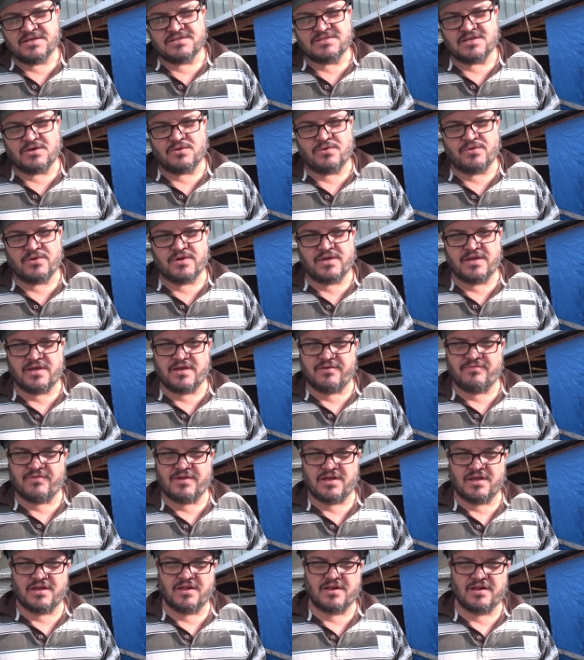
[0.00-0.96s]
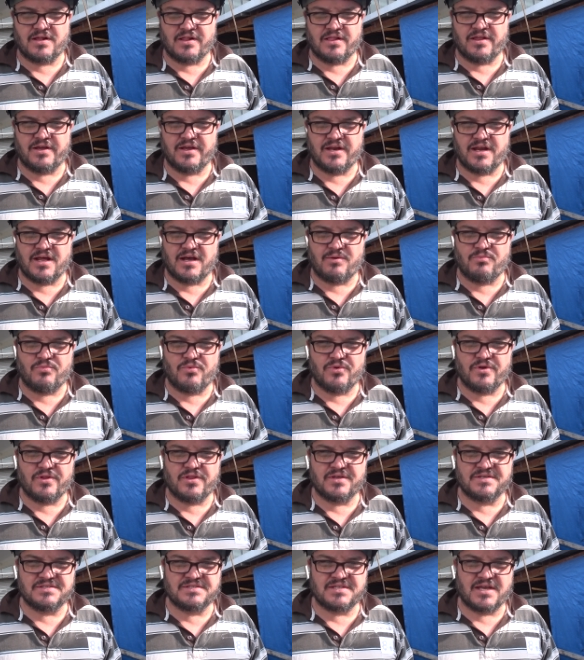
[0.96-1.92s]
So we're giving it a clean up
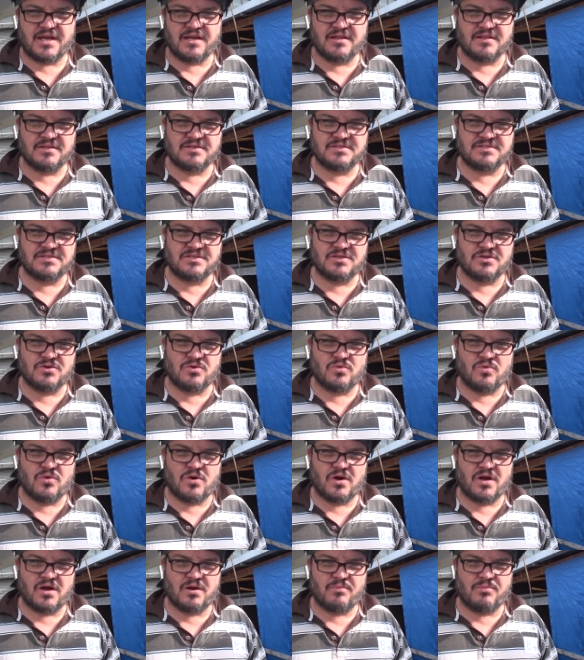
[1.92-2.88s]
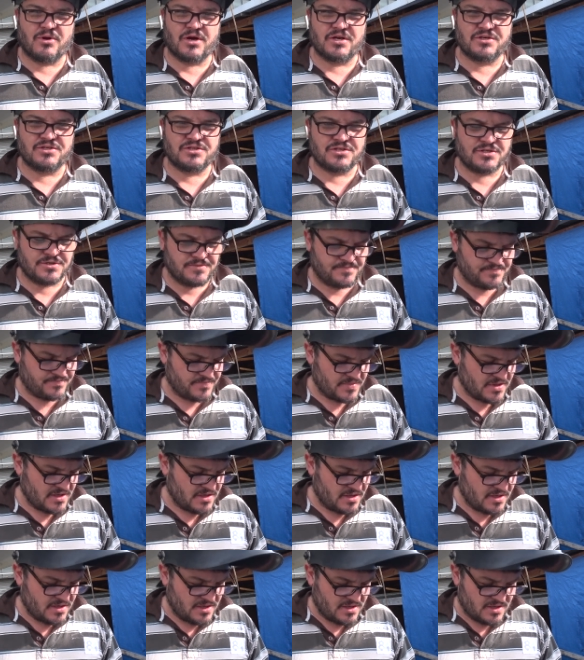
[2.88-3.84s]
with a stainless steel wire brush.
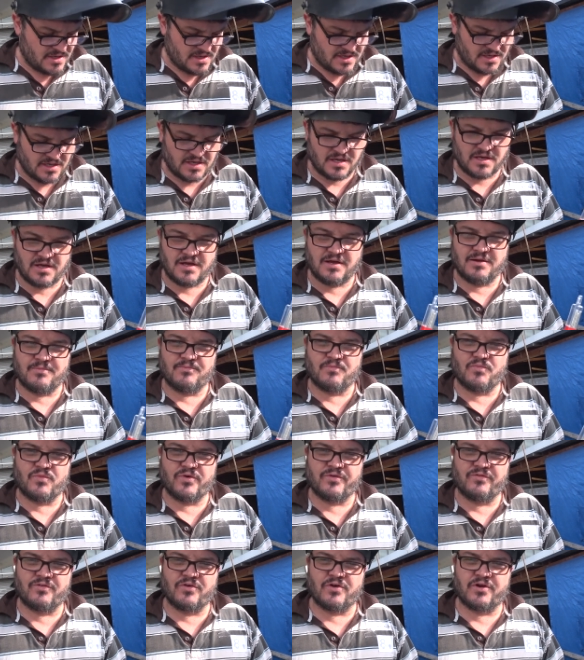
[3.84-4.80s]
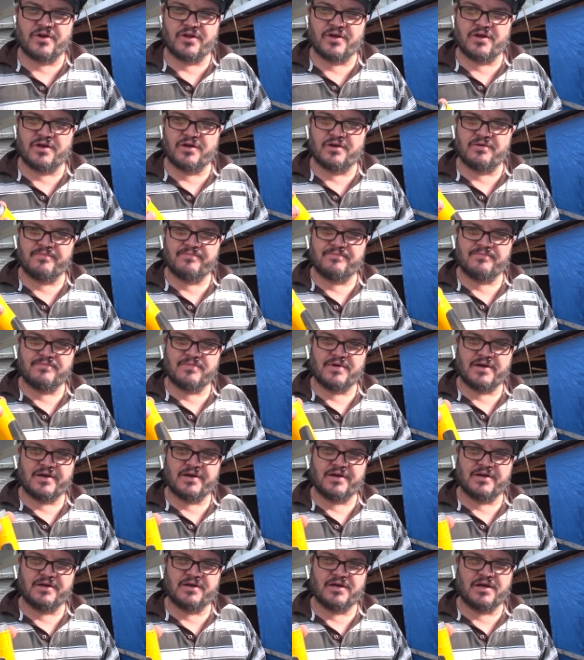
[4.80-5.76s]
Um, we've got a,
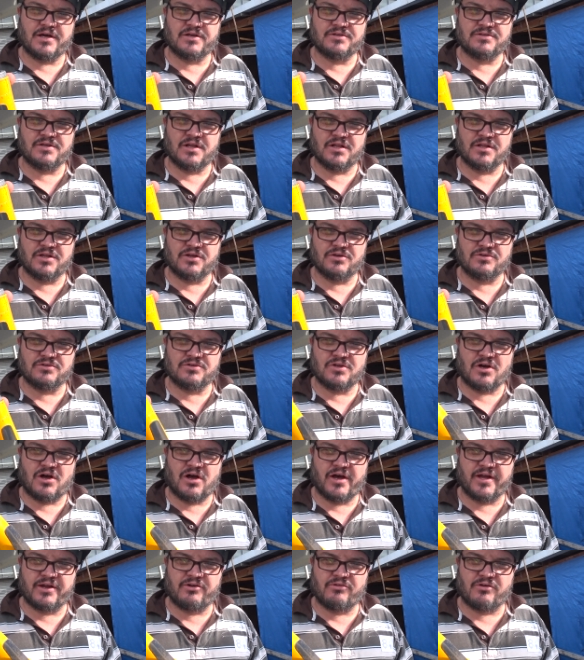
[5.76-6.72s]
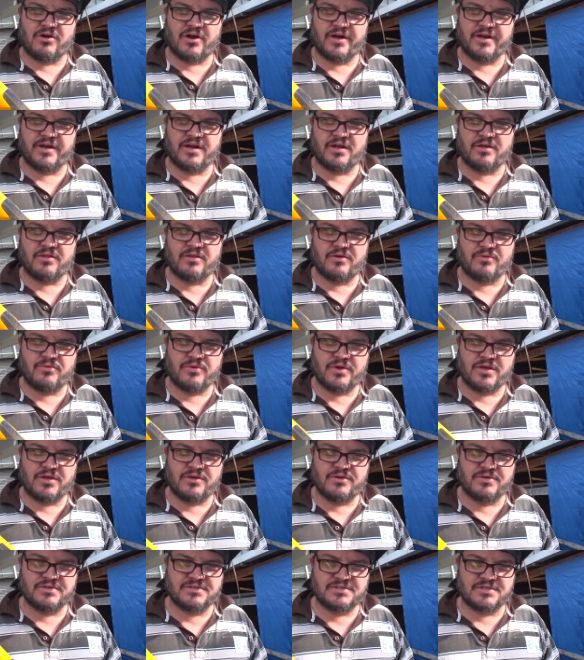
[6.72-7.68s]
a, a little die grinder that
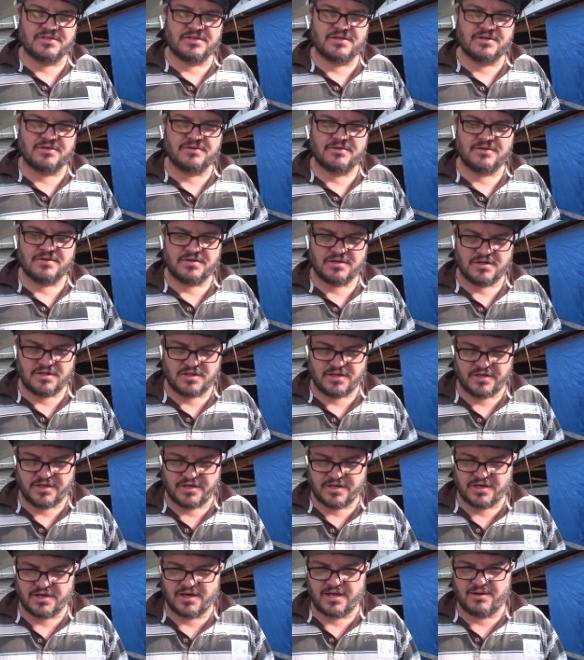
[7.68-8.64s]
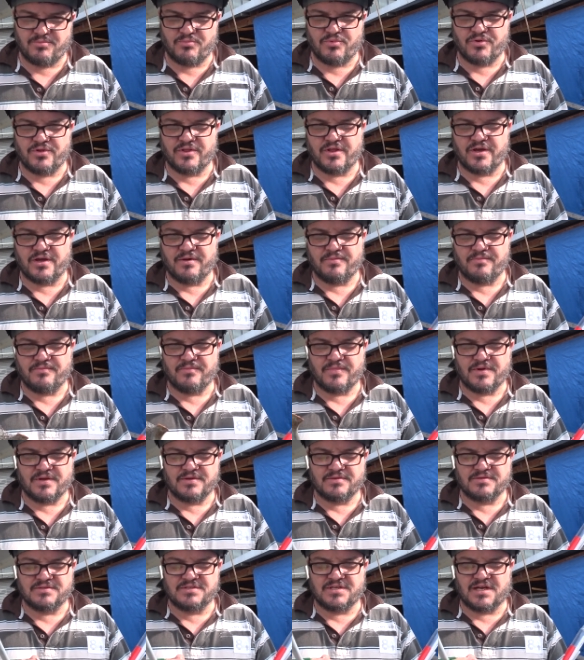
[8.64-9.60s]
we use to clean it up with a
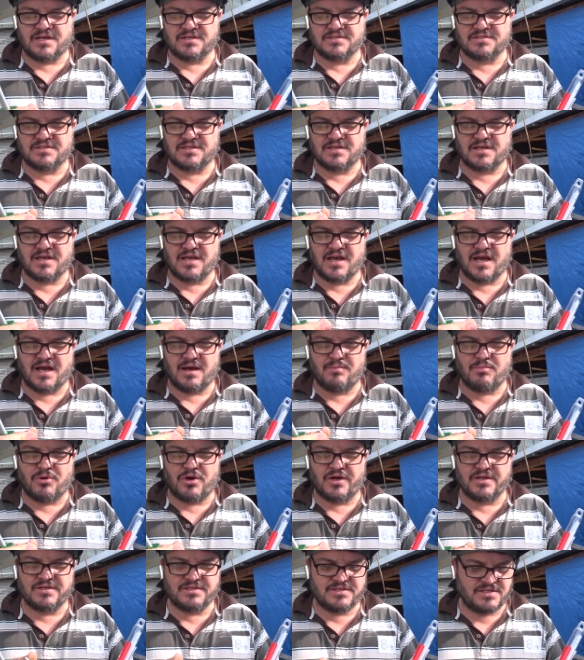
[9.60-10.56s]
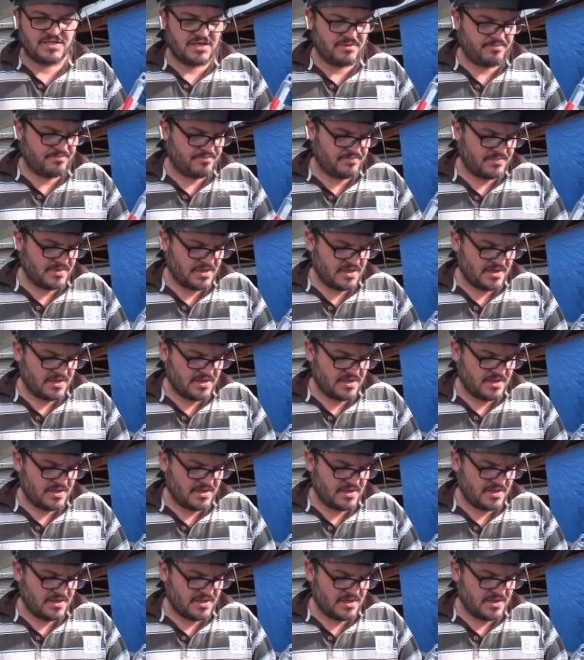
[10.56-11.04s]
tungsten carbide tip.